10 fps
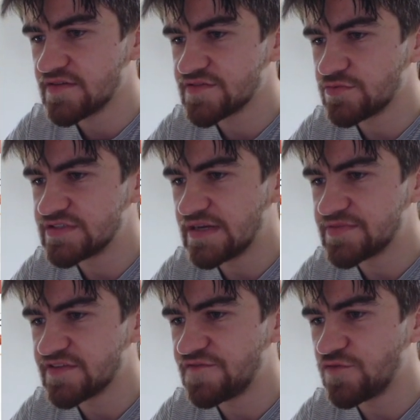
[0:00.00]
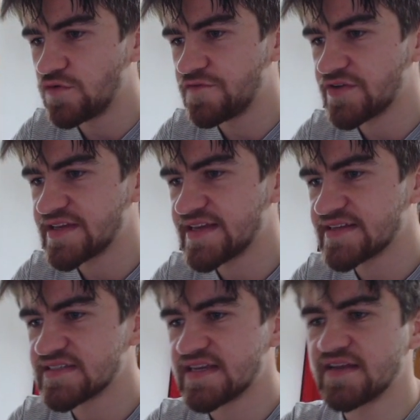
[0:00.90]
so it was up to 4 free
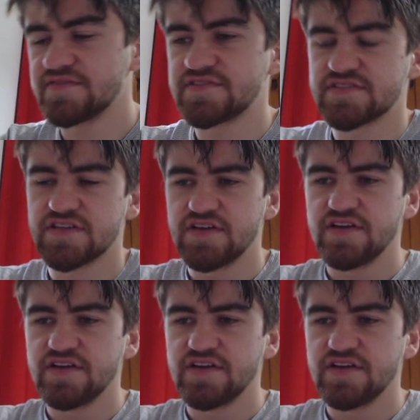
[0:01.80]
kicks against.